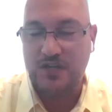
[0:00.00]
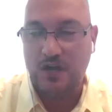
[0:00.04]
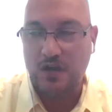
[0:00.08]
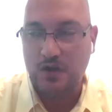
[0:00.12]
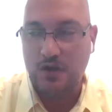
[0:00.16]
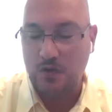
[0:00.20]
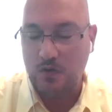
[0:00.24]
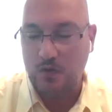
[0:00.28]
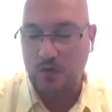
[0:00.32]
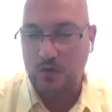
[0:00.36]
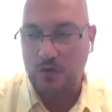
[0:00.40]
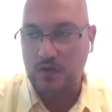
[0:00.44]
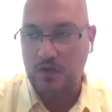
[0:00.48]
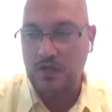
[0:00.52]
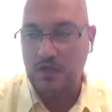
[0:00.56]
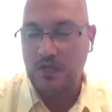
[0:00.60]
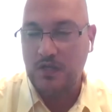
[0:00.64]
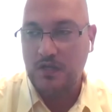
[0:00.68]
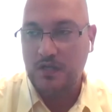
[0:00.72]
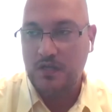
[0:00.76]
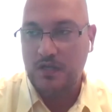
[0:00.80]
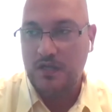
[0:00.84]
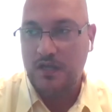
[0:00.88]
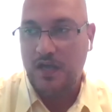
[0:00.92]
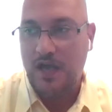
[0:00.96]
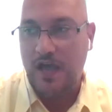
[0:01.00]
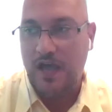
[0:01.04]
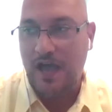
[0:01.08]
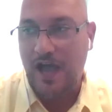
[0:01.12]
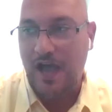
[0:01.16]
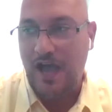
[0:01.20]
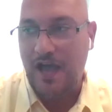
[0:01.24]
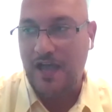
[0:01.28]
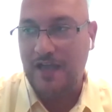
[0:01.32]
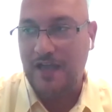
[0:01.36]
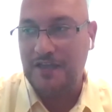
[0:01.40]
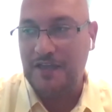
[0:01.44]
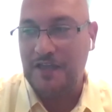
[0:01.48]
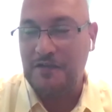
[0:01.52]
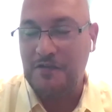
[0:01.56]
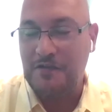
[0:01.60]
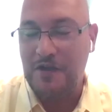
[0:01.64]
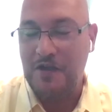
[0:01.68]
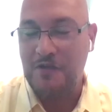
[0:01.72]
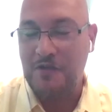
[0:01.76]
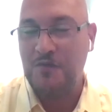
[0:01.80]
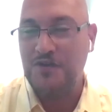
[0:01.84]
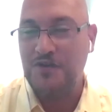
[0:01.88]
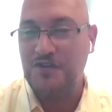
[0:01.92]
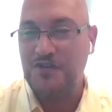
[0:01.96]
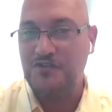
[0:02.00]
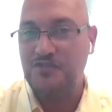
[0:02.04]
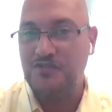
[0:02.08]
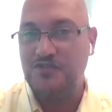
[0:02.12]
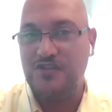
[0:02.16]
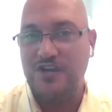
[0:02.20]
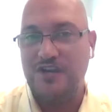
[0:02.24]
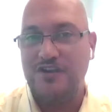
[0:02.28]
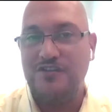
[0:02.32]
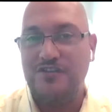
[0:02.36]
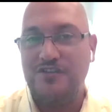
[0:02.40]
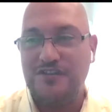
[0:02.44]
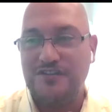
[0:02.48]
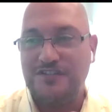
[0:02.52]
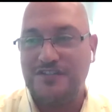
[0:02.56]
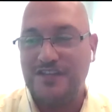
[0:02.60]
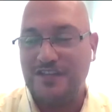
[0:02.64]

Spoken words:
So and when you share this,